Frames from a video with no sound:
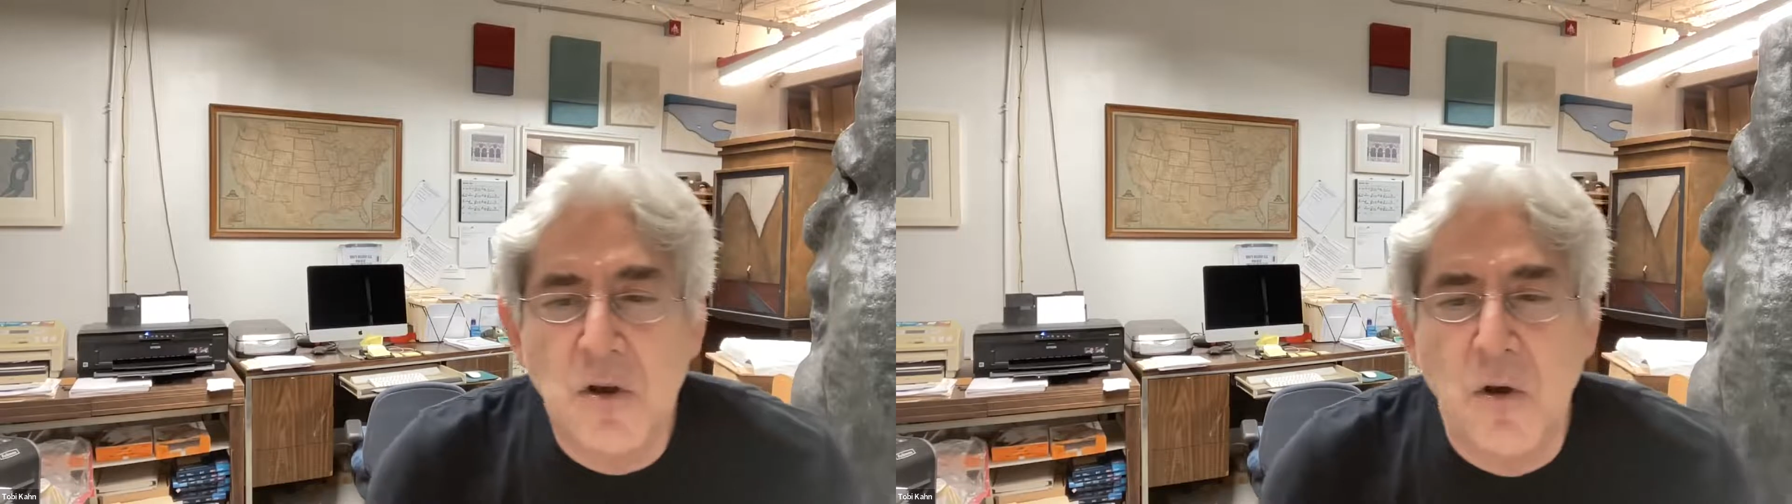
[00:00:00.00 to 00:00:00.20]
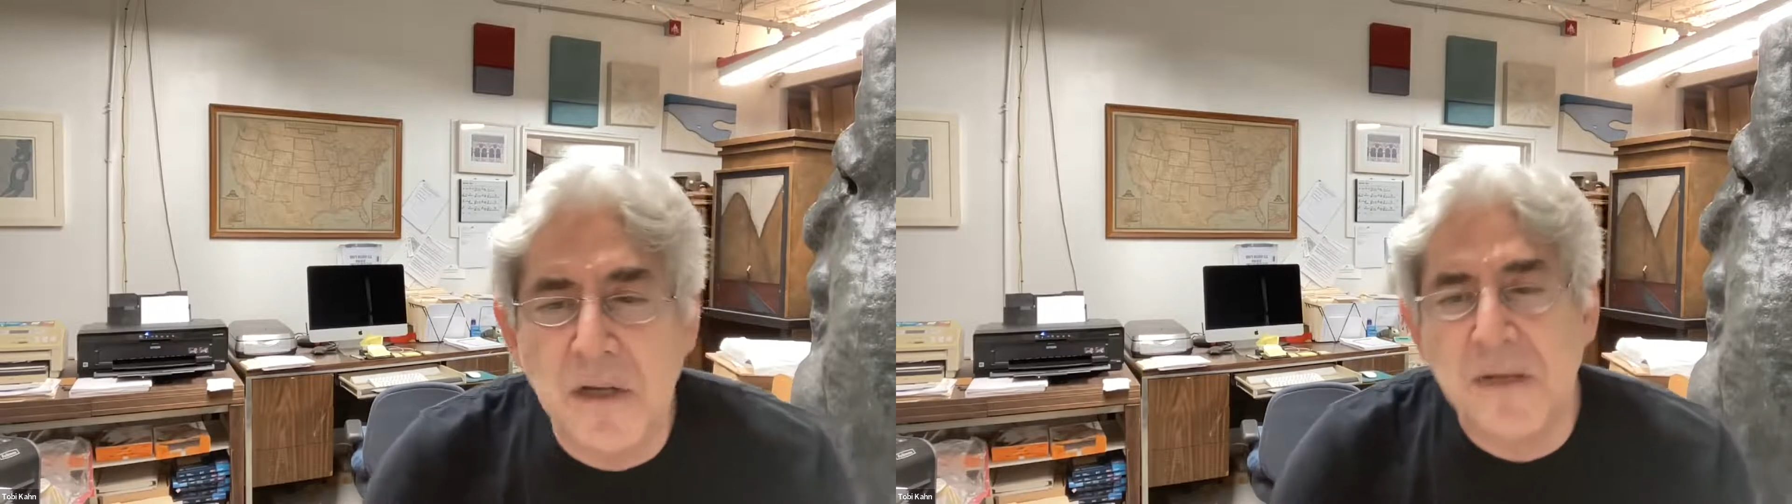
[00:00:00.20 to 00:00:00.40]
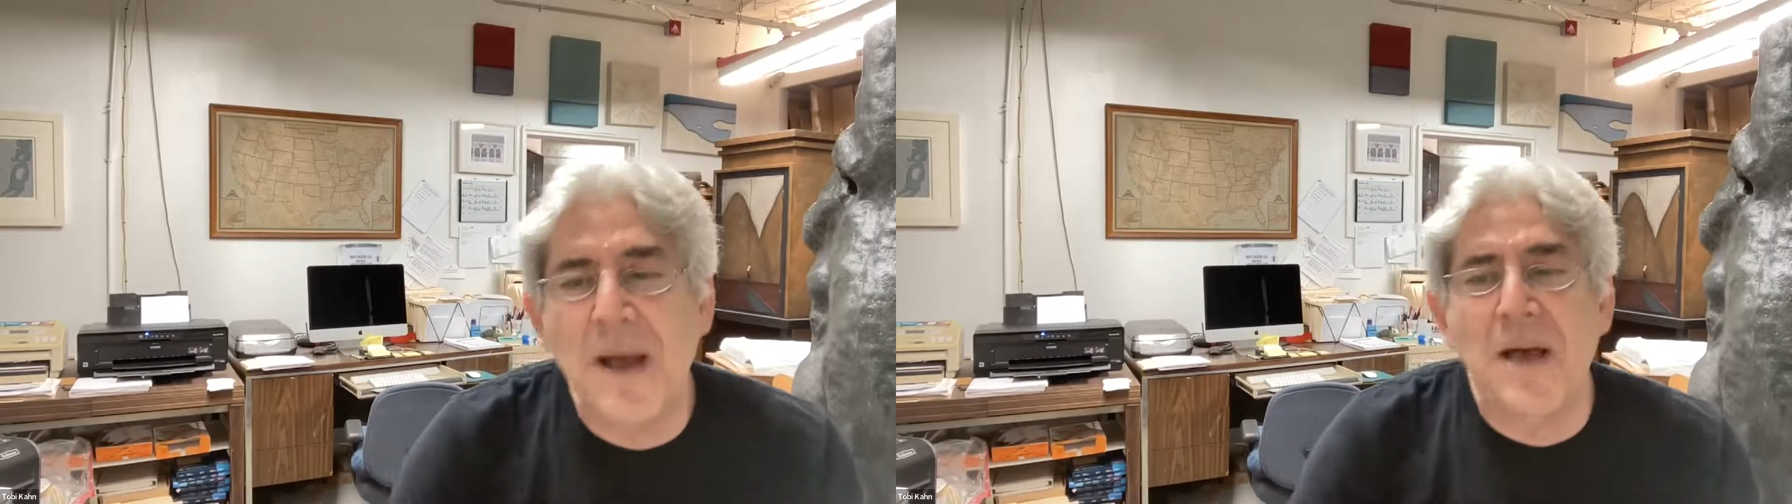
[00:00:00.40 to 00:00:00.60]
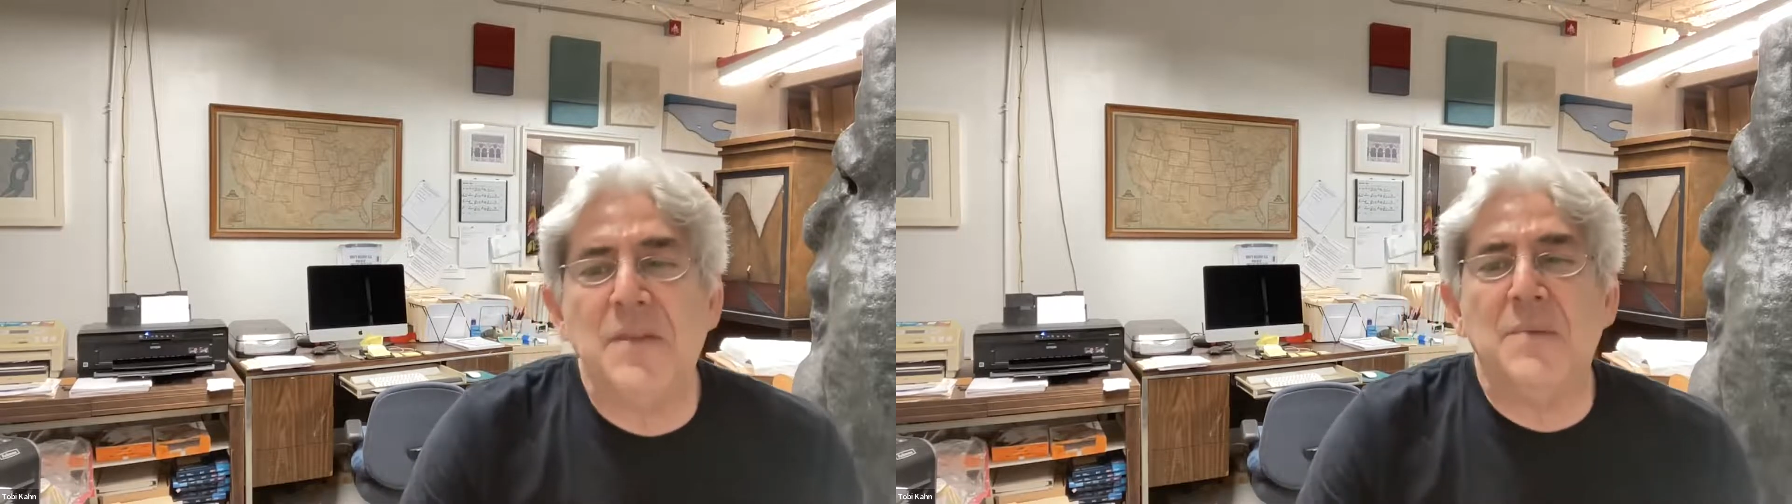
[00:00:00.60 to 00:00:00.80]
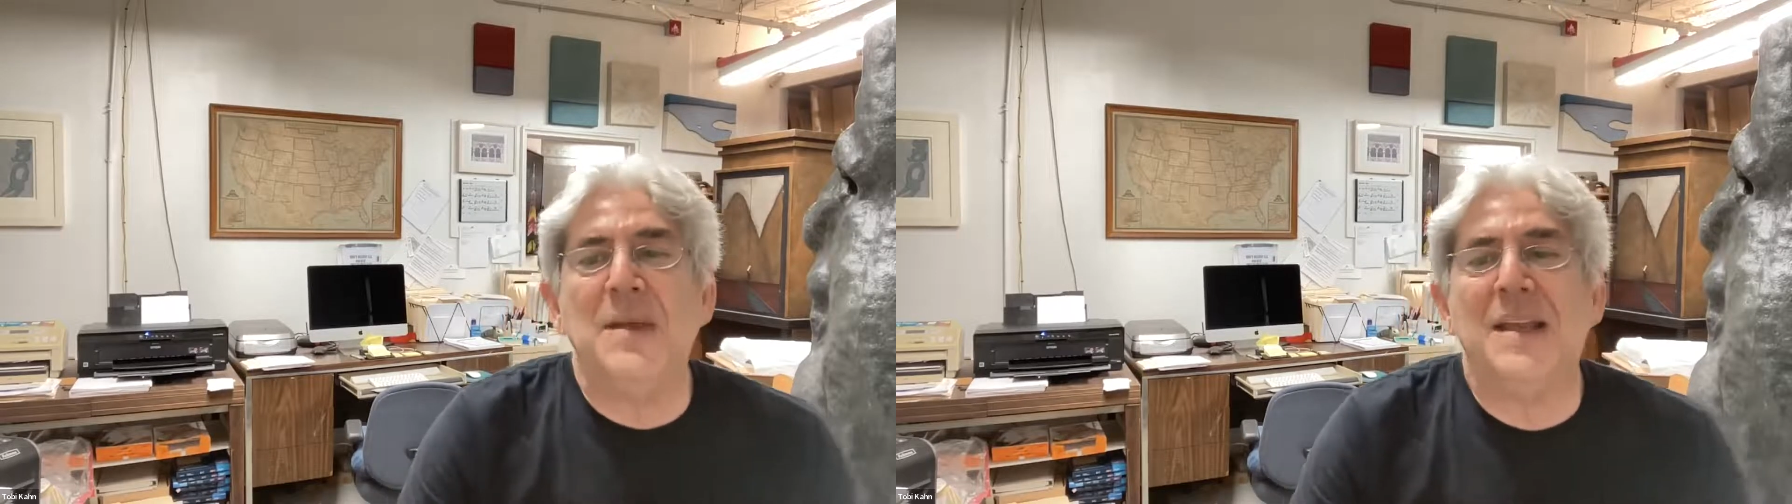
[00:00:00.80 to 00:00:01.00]
talked
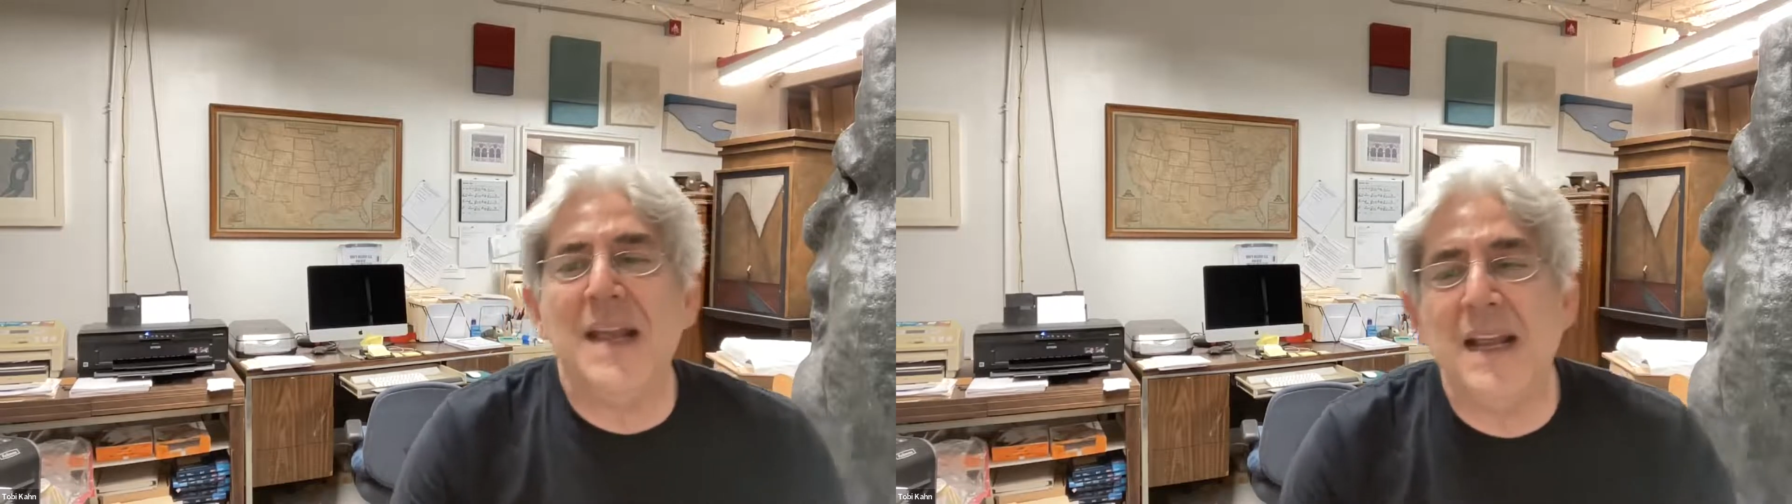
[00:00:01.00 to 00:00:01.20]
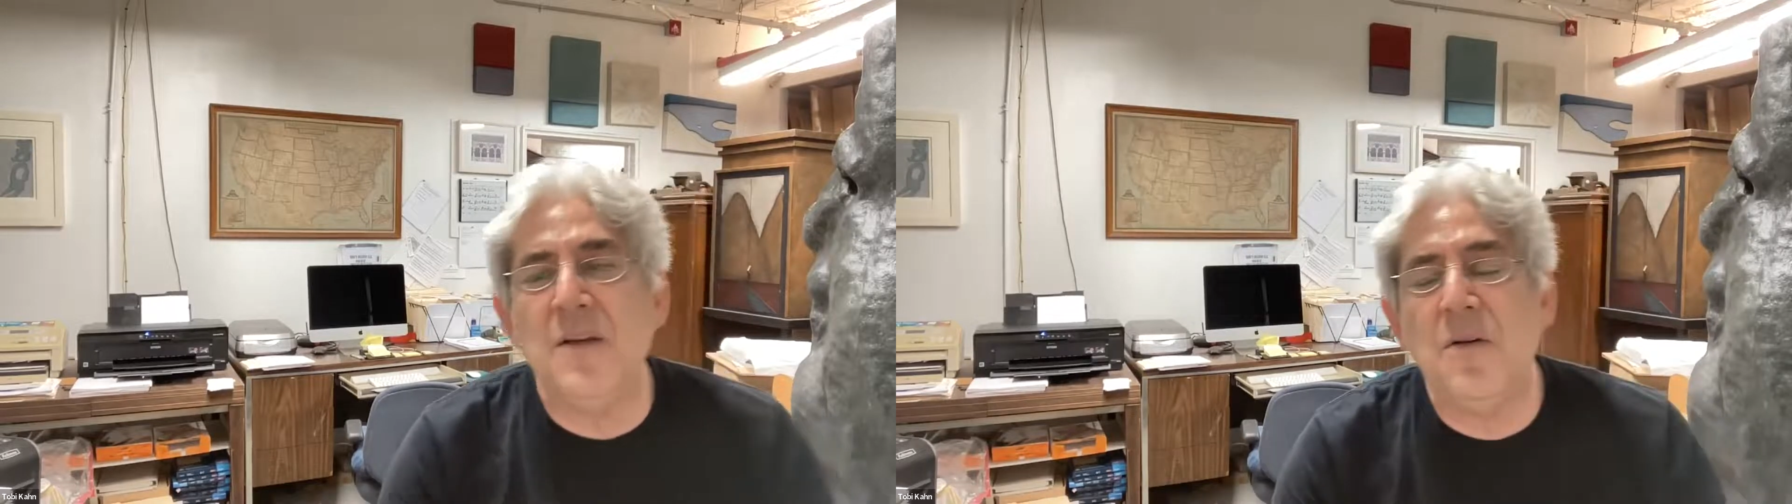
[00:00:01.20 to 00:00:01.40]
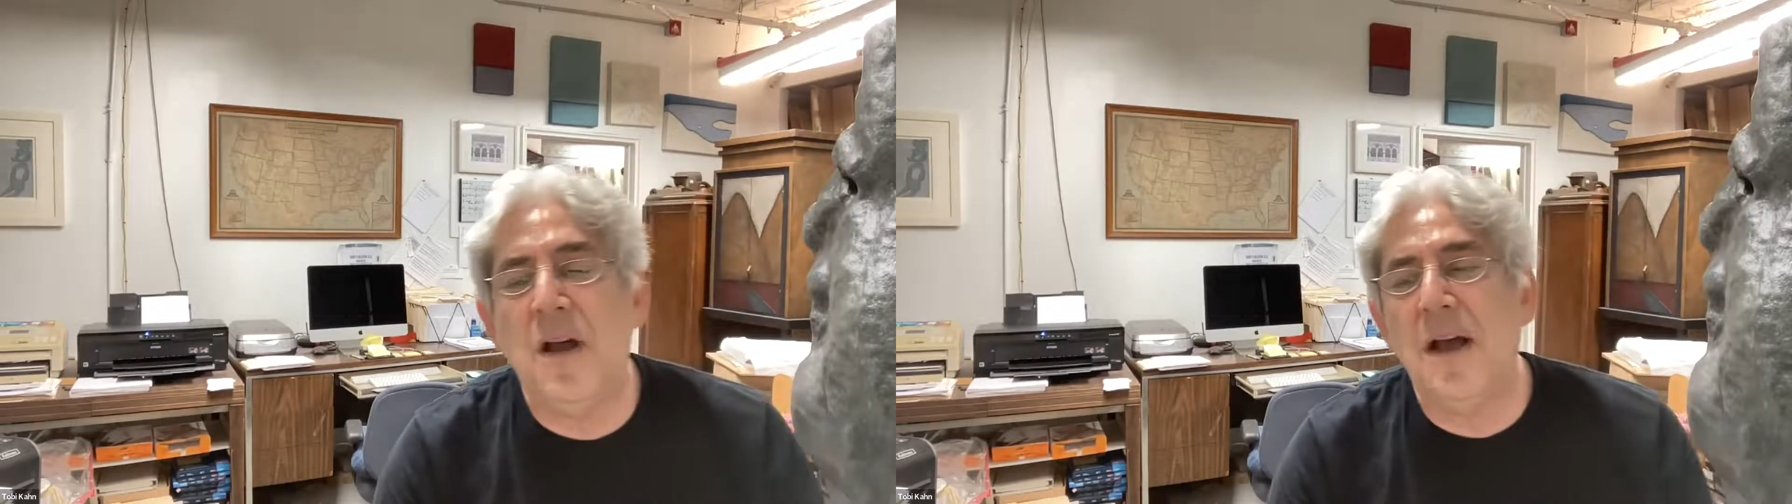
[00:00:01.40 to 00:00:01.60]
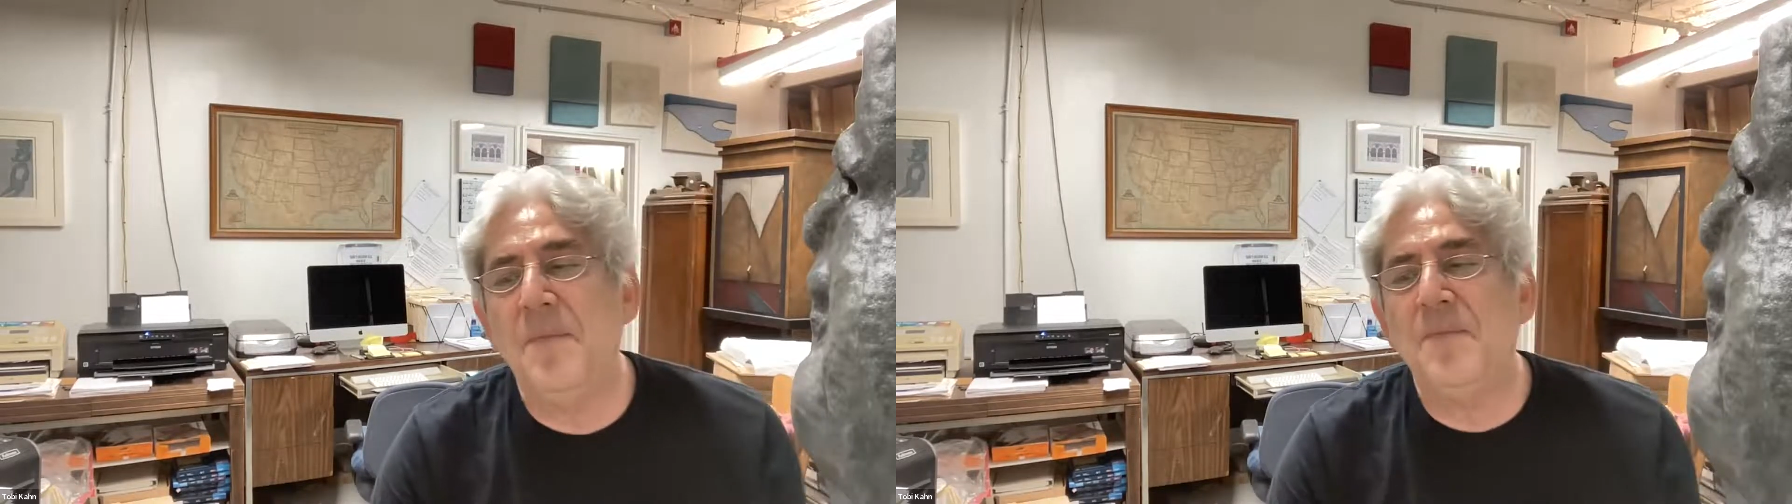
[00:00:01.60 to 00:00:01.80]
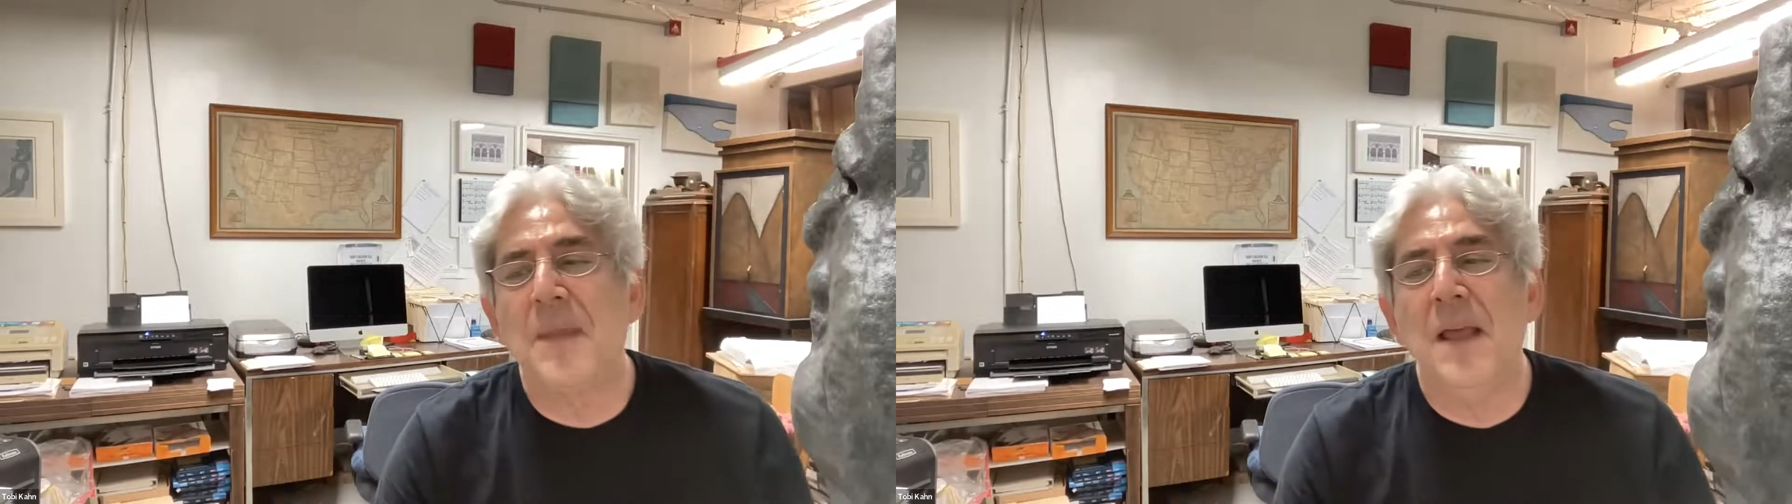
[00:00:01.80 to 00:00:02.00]
about in the beginning,
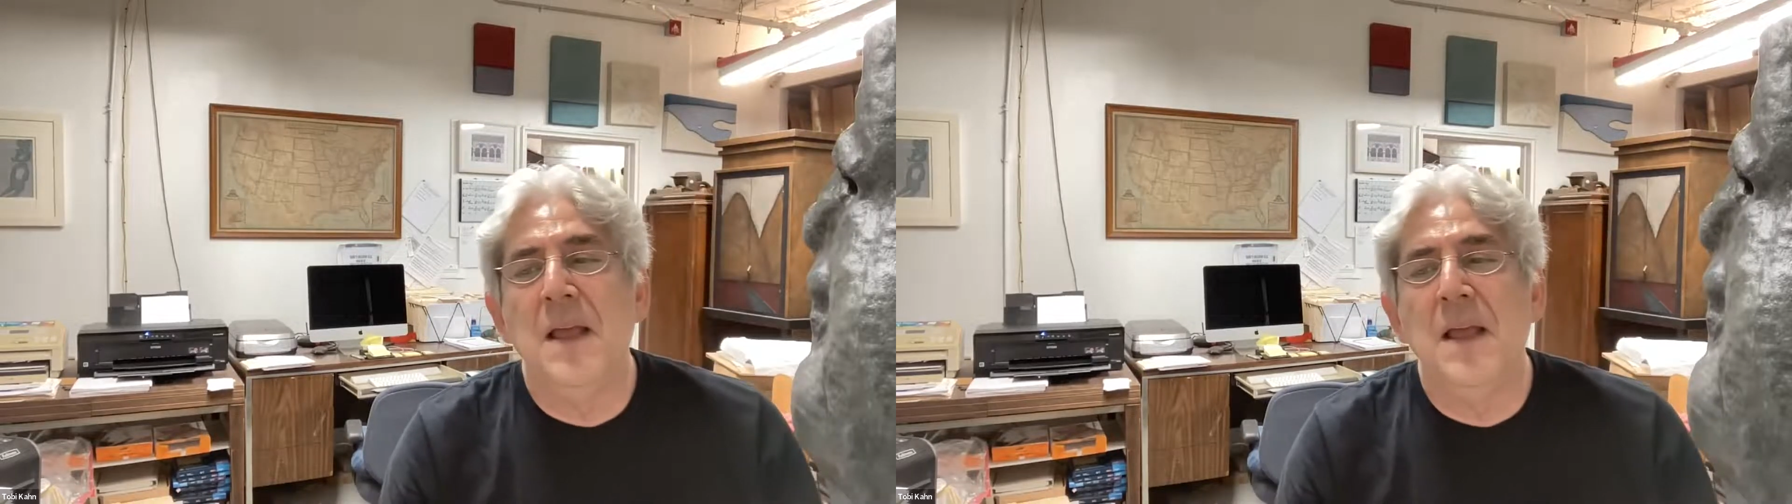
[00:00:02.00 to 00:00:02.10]
um,